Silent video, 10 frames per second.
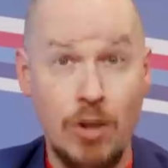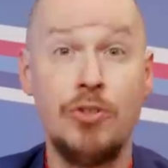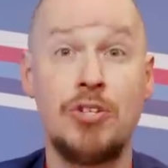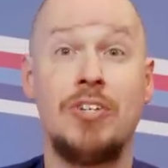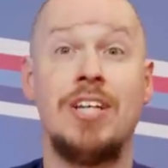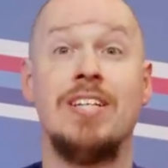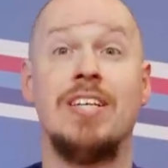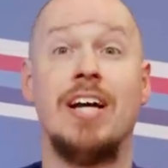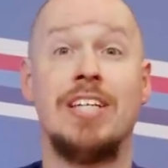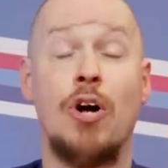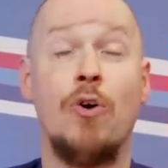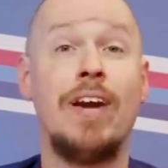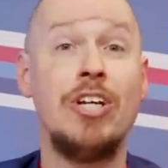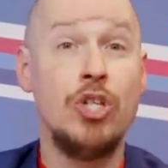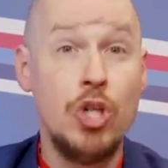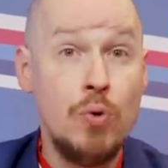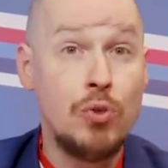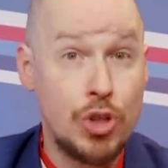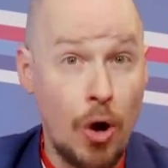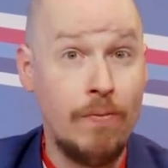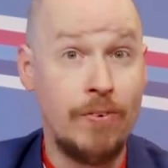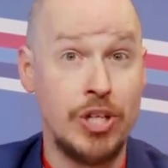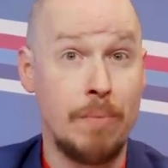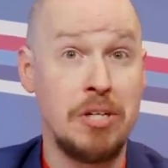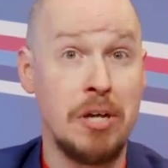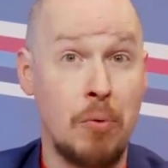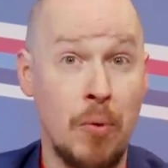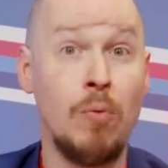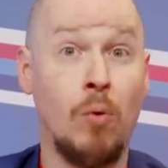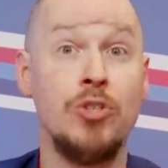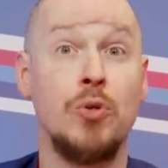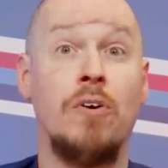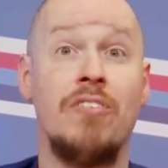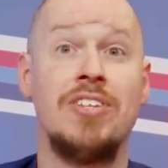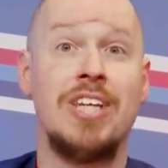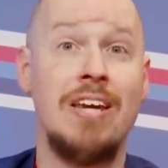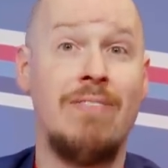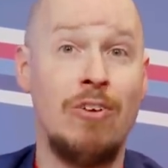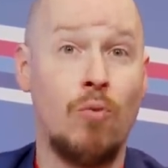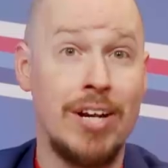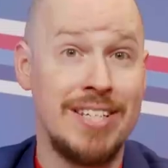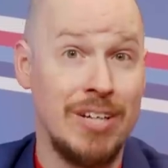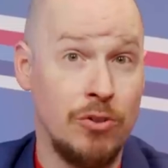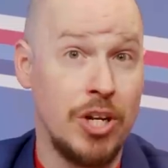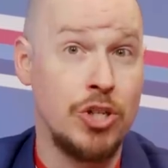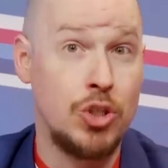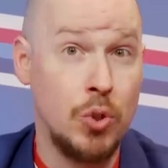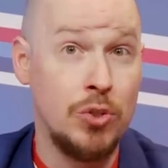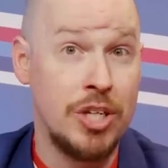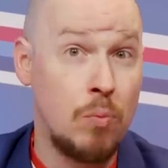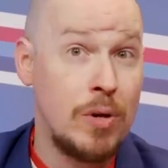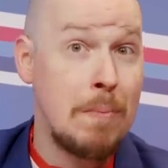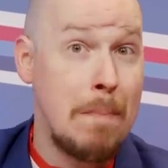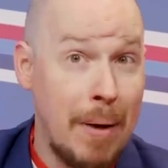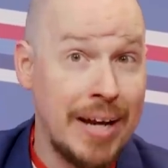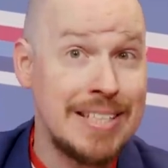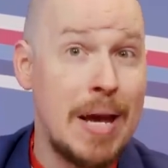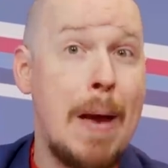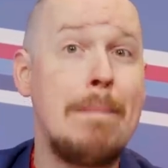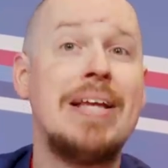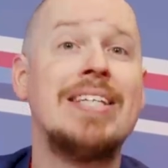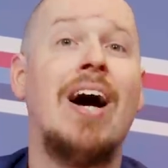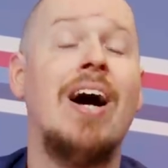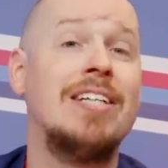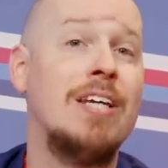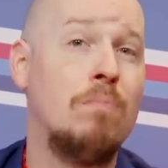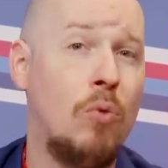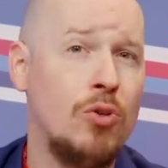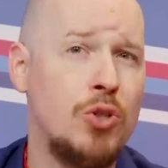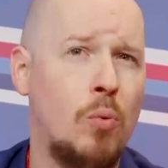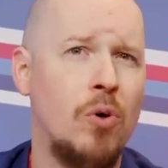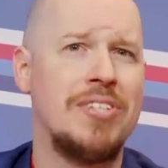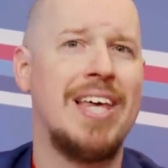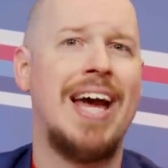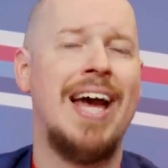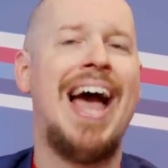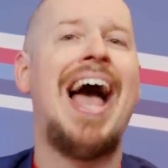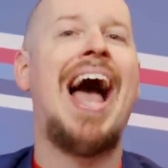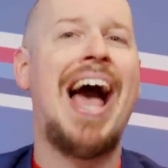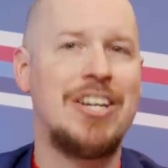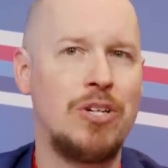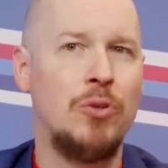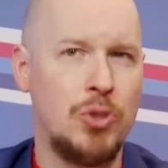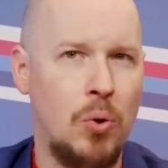He also teased the idea of a new show for WWE once all of the TV rights deals are sorted, which might be targeted more towards their adult